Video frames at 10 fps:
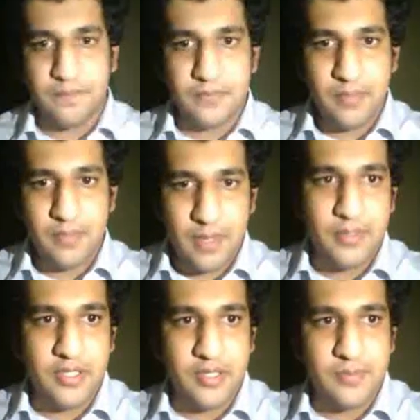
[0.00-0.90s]

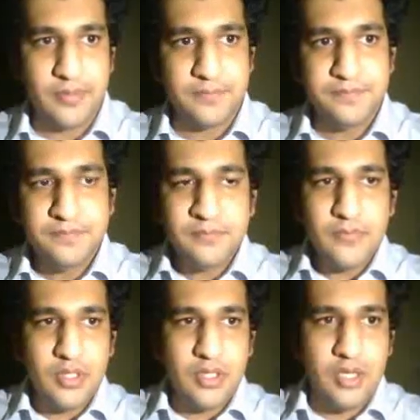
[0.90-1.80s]
papilledema.
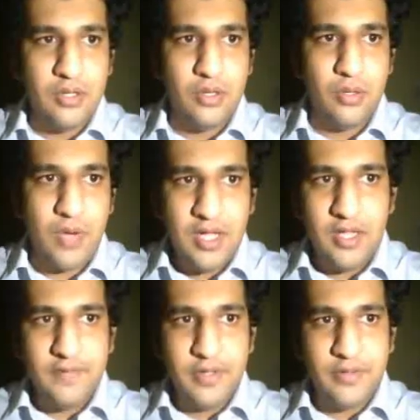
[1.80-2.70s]
Now, why
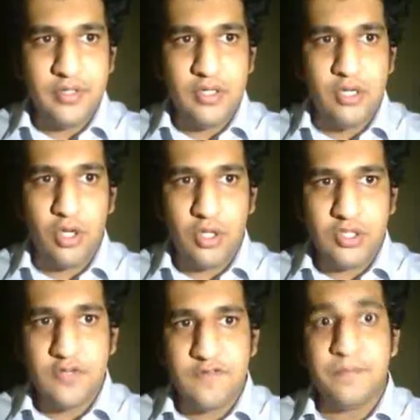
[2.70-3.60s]
have I written loss
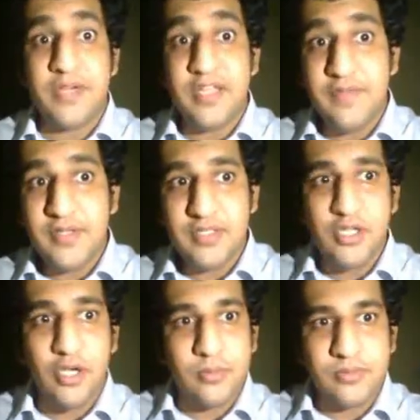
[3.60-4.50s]
of previously
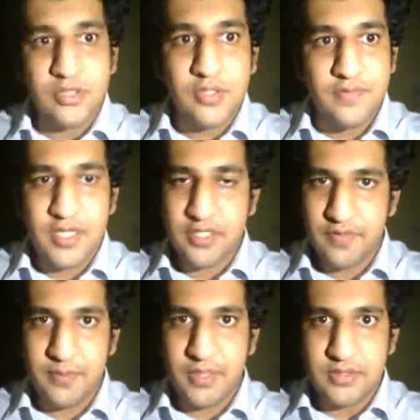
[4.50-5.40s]
observed
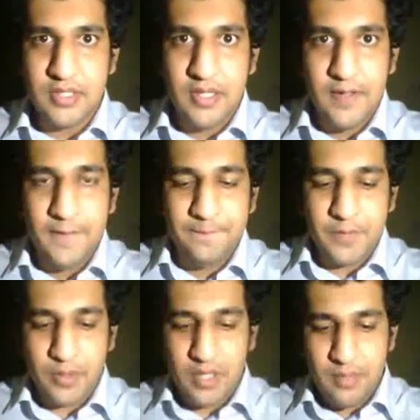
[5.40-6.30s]
SVPs?
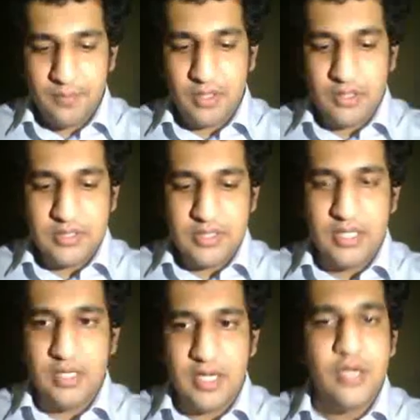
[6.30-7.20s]
Okay, because
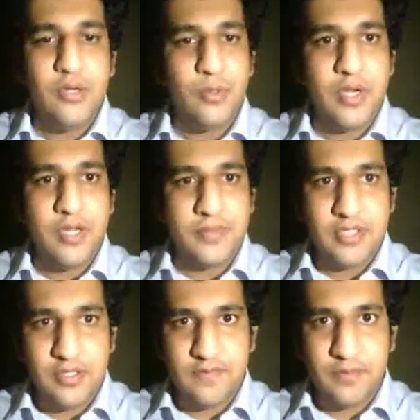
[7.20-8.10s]
in 10 to
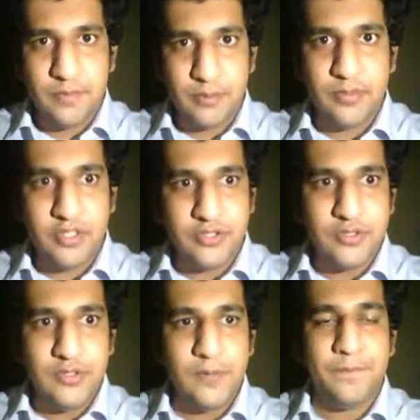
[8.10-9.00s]
20% of the
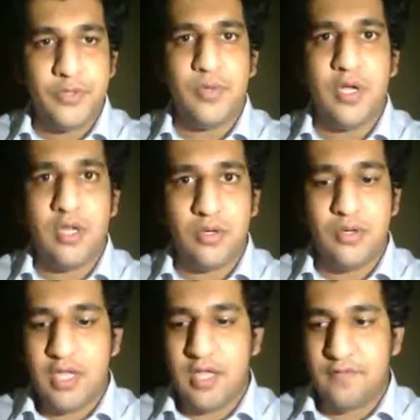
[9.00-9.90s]
population, you are going to
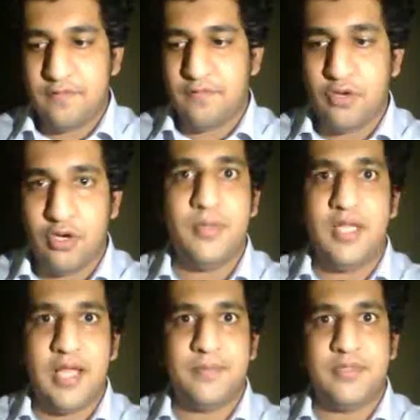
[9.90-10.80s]
have normally
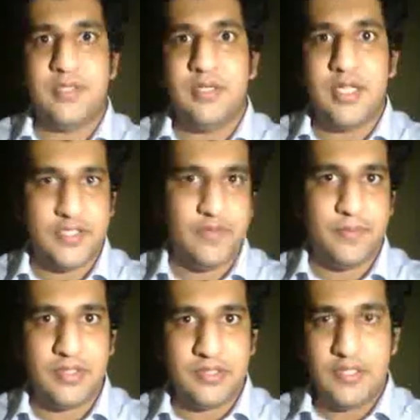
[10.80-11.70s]
absent
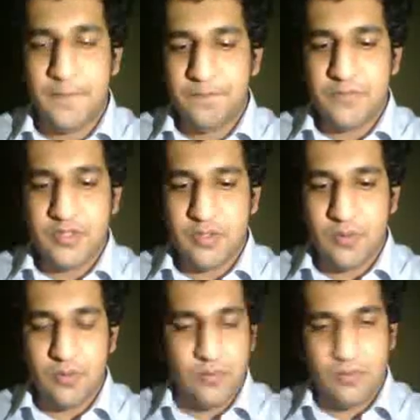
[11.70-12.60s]
SVPs.
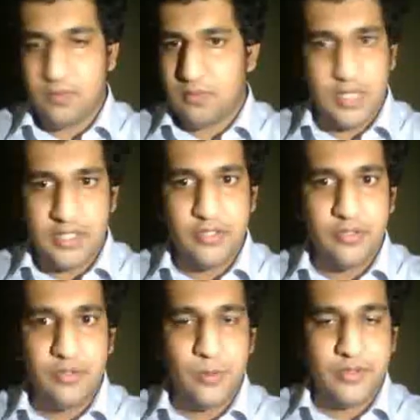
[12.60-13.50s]
So nothing to
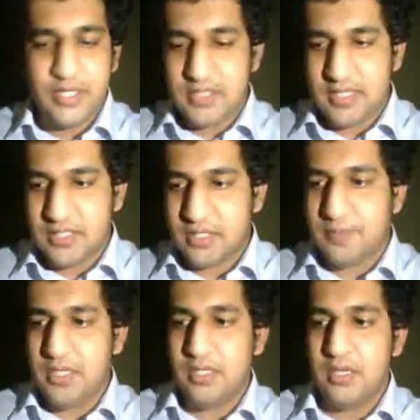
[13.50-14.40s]
do with raised
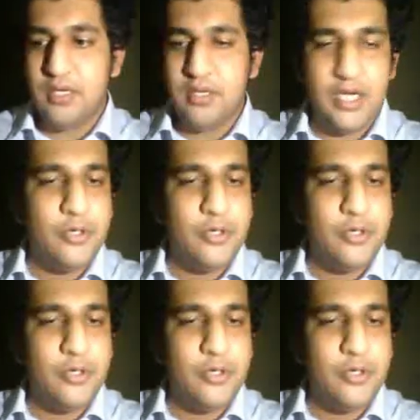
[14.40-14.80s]
ICP. 10 to